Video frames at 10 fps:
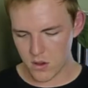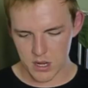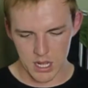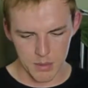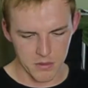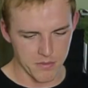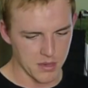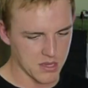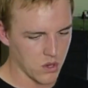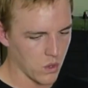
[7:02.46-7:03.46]
got a couple of
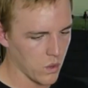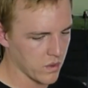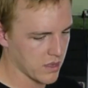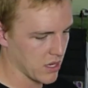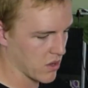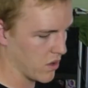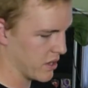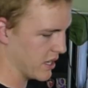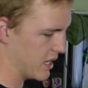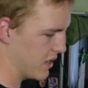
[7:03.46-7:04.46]
missed calls that I
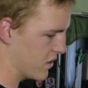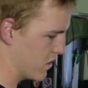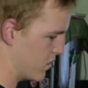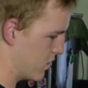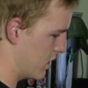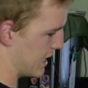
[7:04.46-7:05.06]
kind of need to,